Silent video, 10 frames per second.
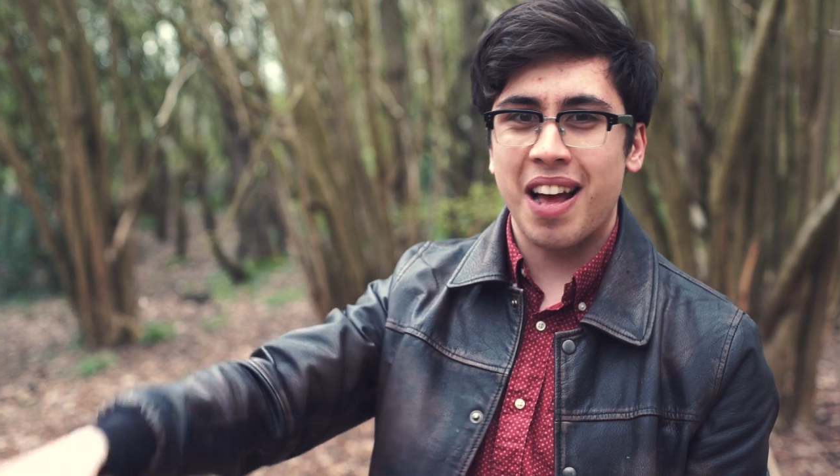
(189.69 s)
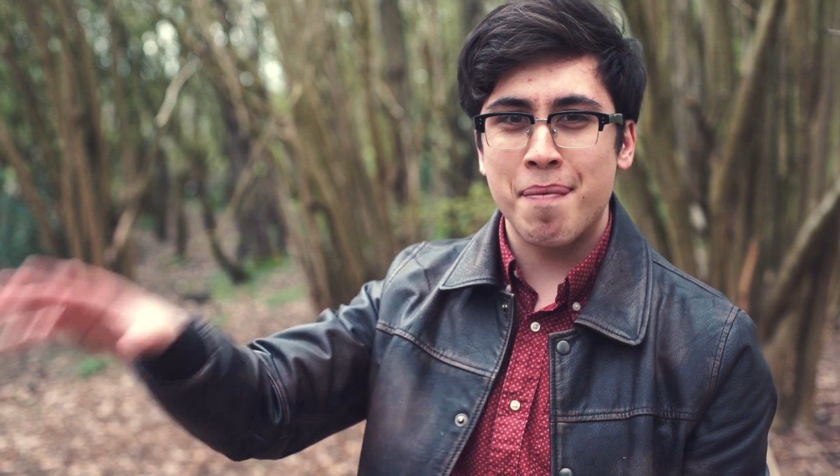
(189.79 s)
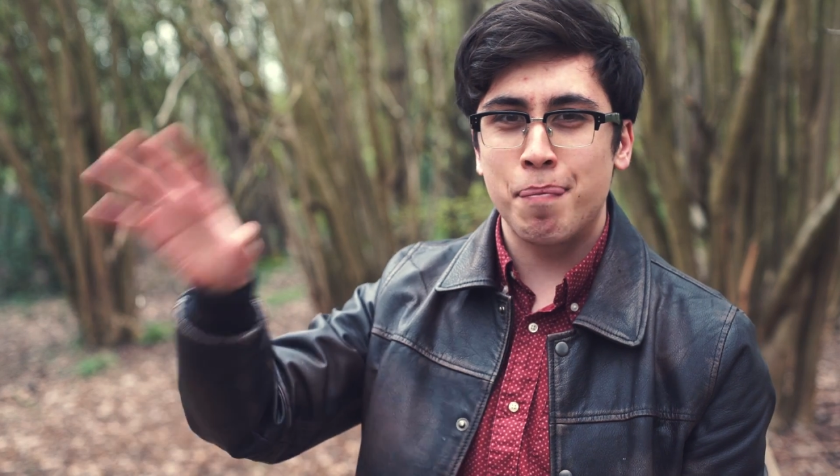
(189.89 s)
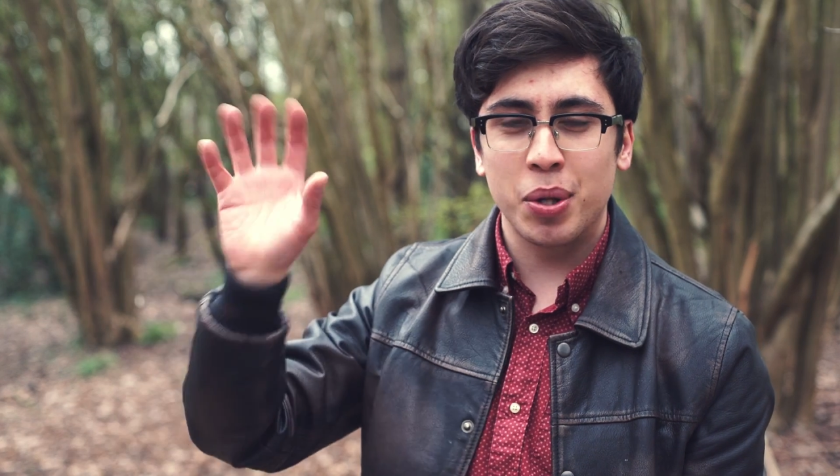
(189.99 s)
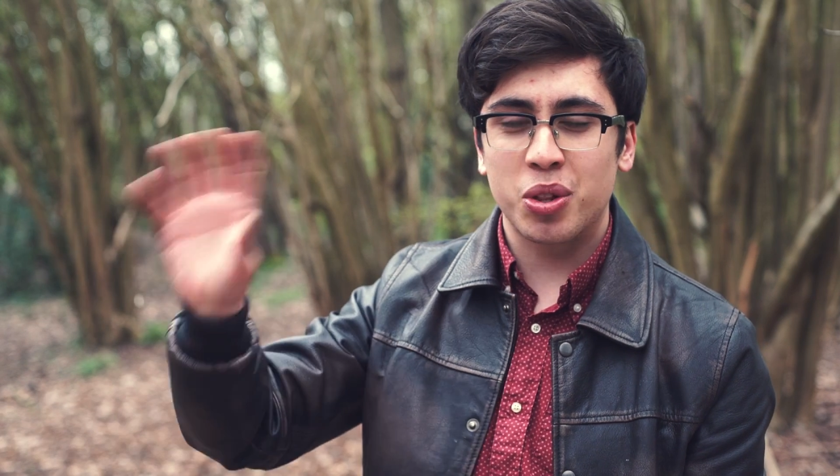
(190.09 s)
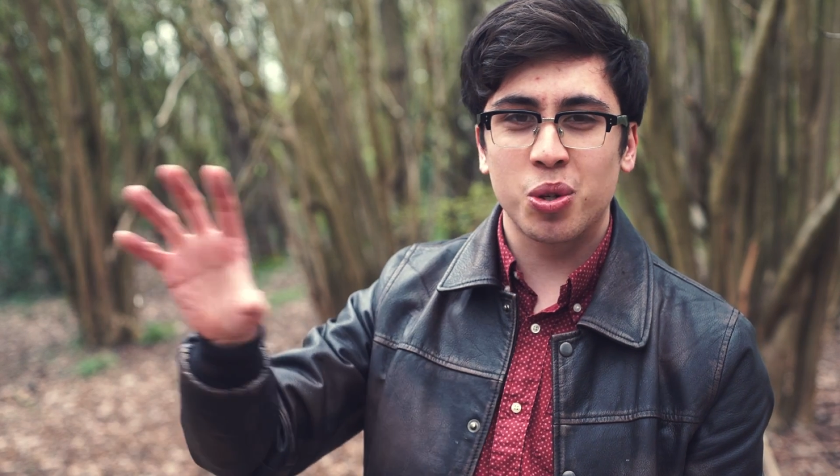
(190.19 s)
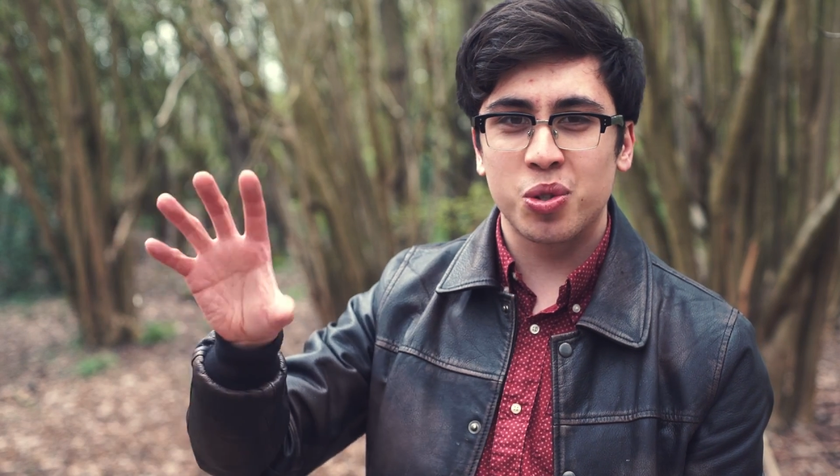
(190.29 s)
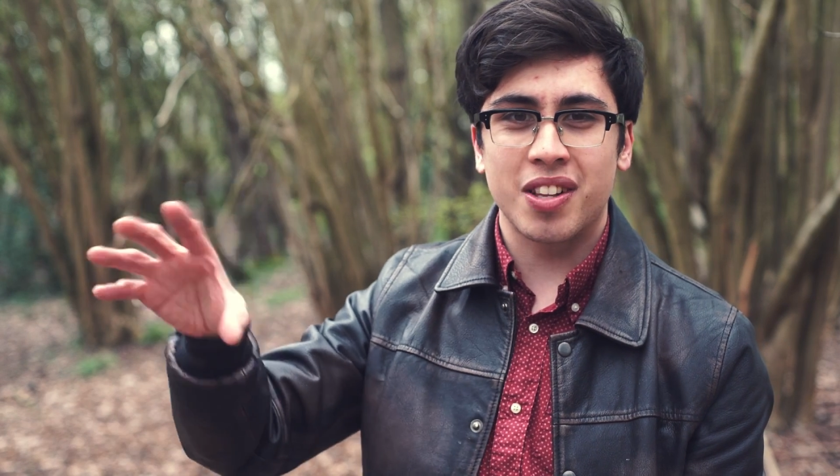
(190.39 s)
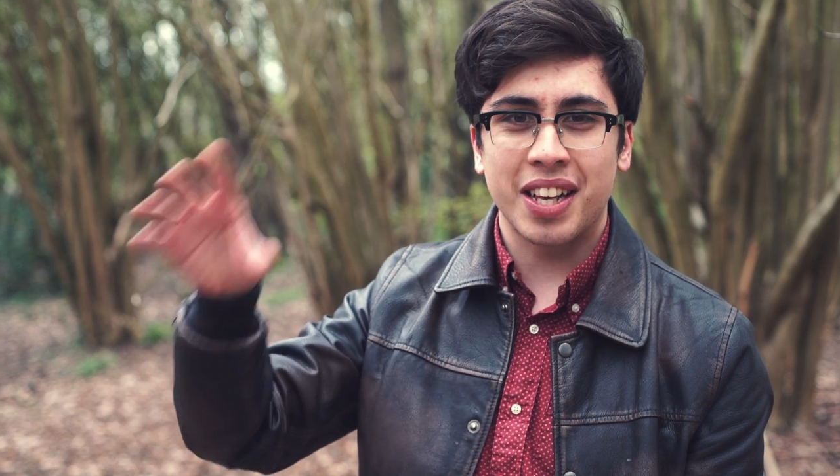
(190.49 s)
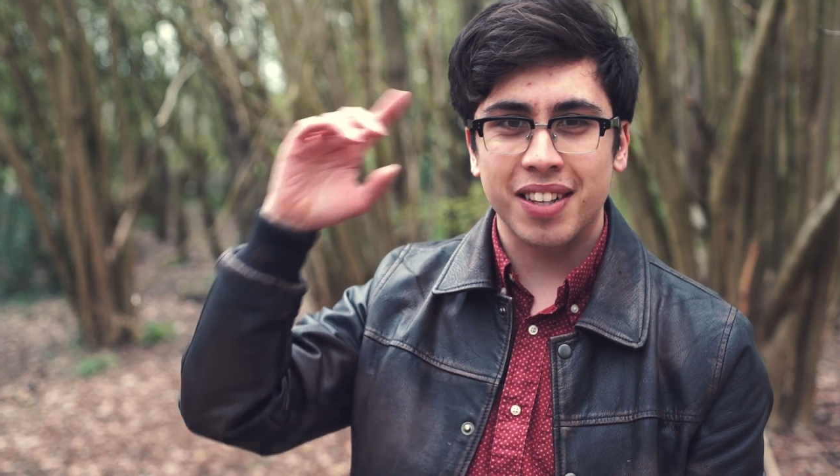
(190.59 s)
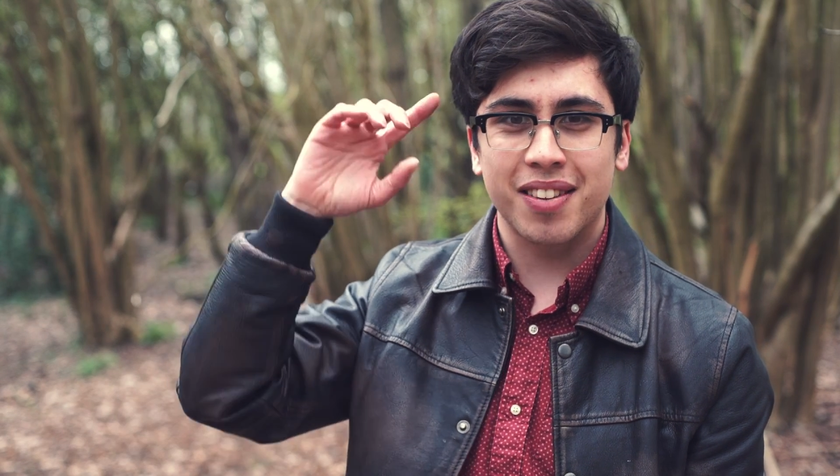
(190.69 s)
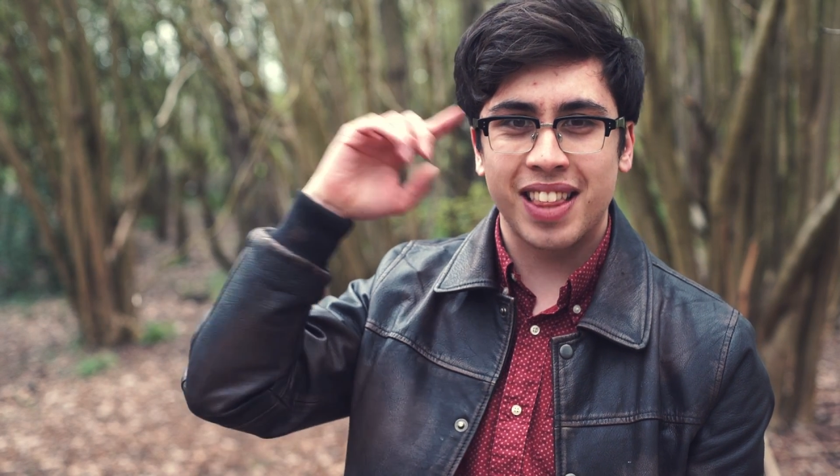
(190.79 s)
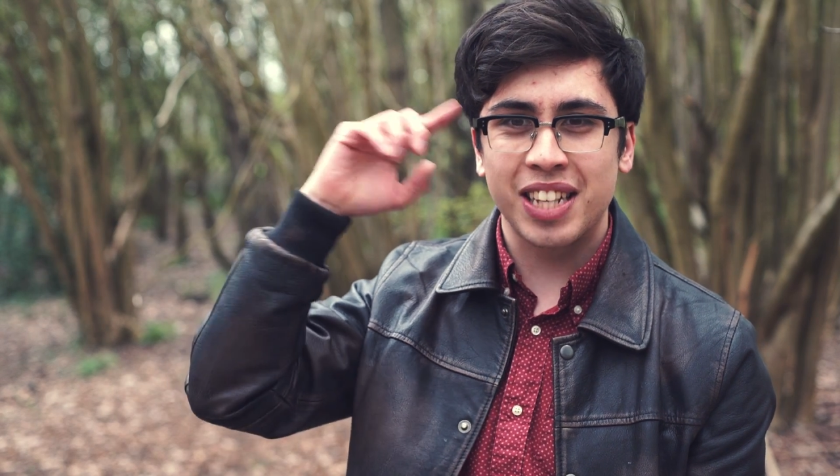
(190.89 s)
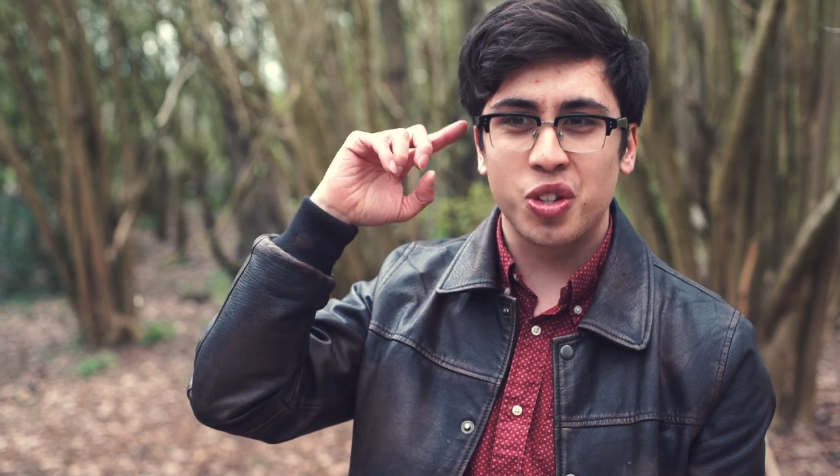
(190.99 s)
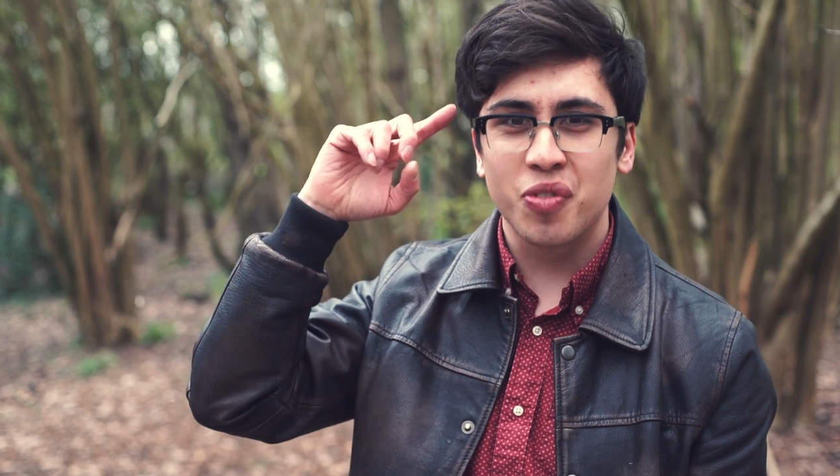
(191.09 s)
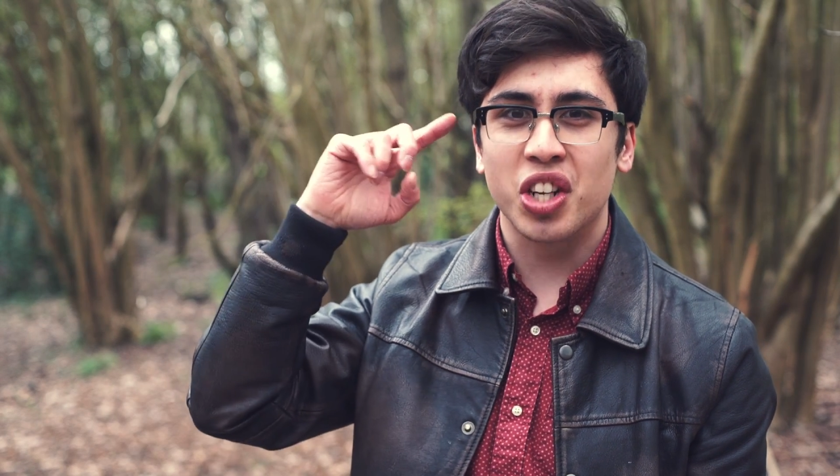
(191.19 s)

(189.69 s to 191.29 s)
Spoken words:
and put those like things you've